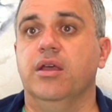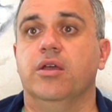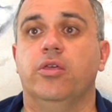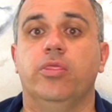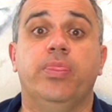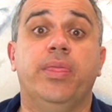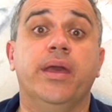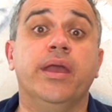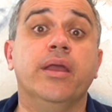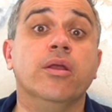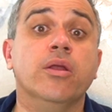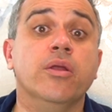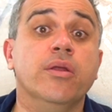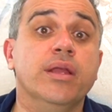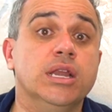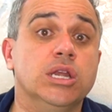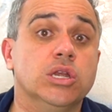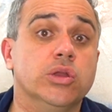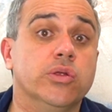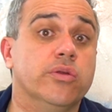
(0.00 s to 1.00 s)
They're
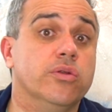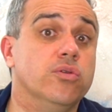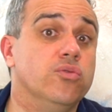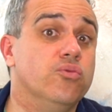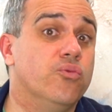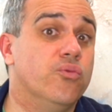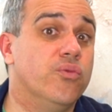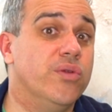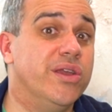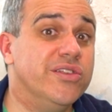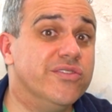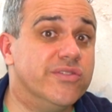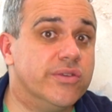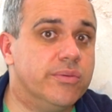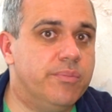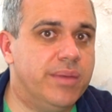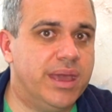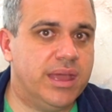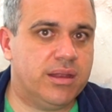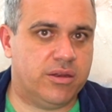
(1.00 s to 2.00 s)
internal risk
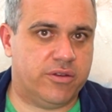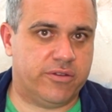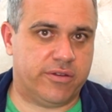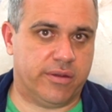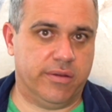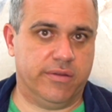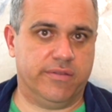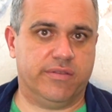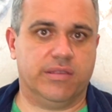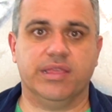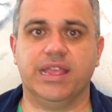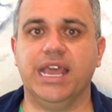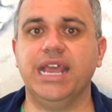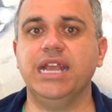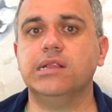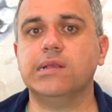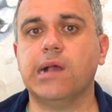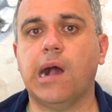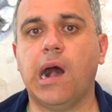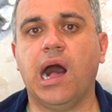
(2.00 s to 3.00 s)
managers.
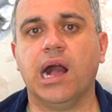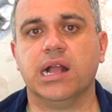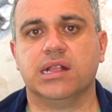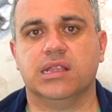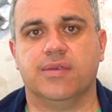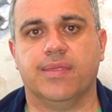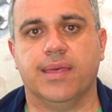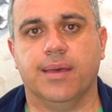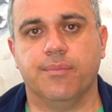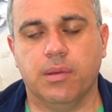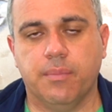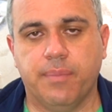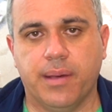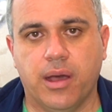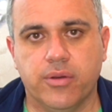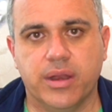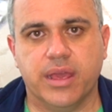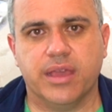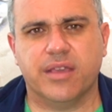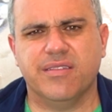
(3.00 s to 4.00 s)
They talk to them
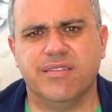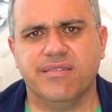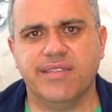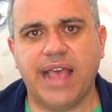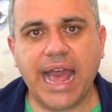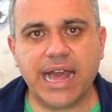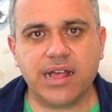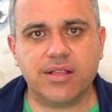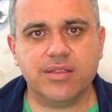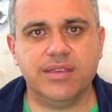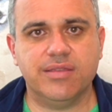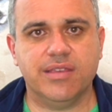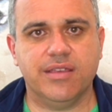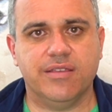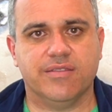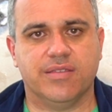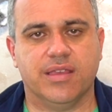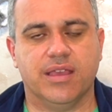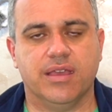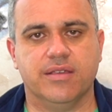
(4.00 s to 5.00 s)
about exactly
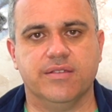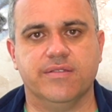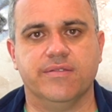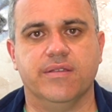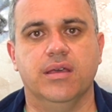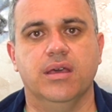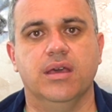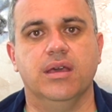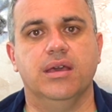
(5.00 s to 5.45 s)
these things.